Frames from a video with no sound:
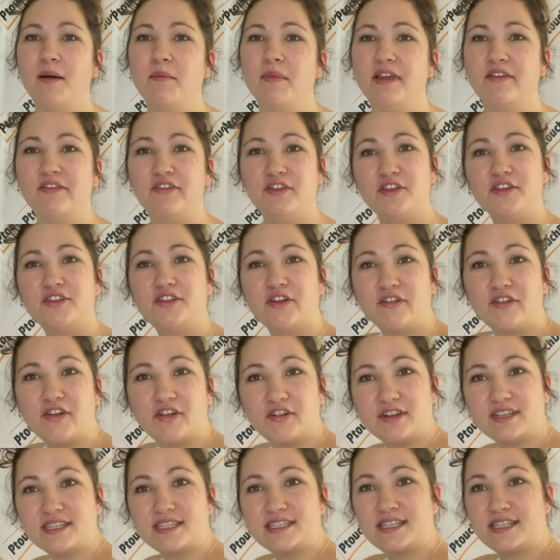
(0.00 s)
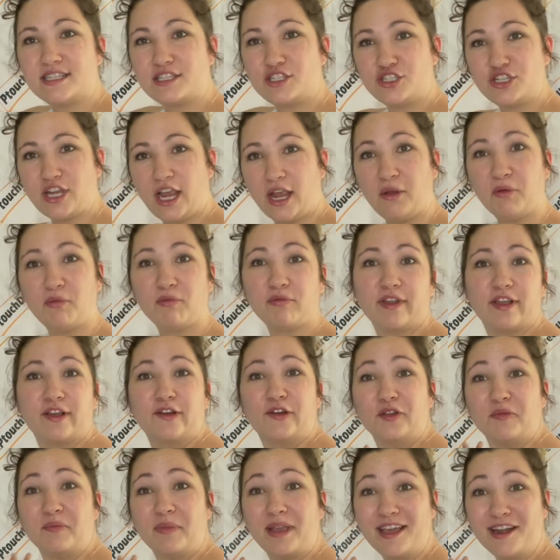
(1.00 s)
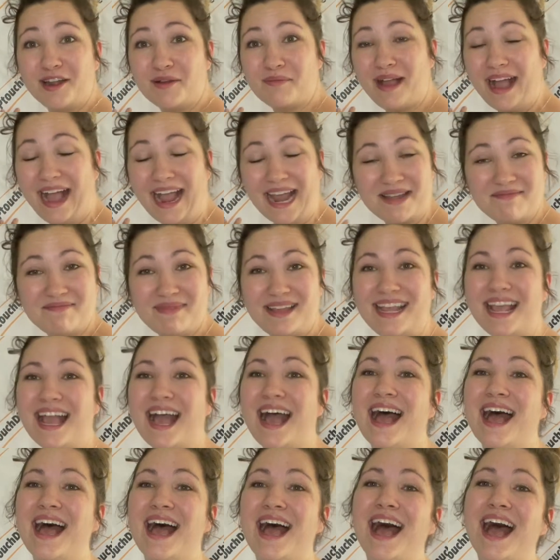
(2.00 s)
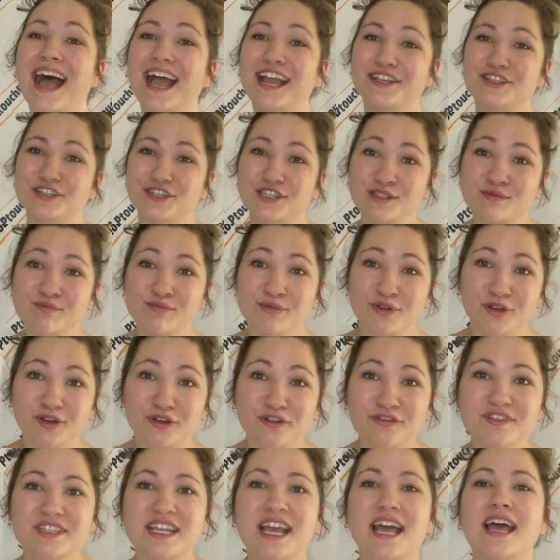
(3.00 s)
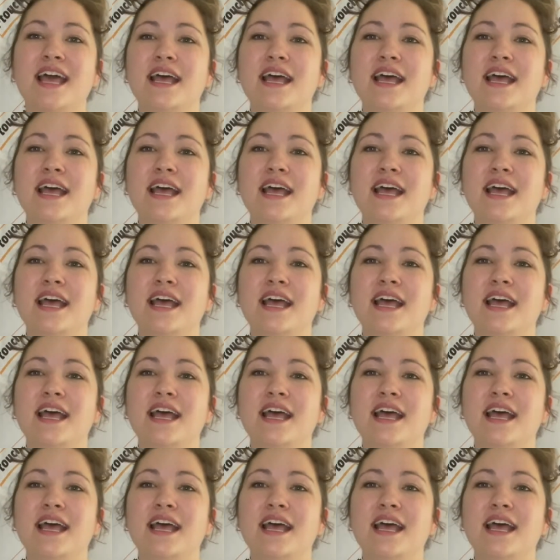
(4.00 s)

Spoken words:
If you don't notice this giant wrinkled banner behind me, I just moved.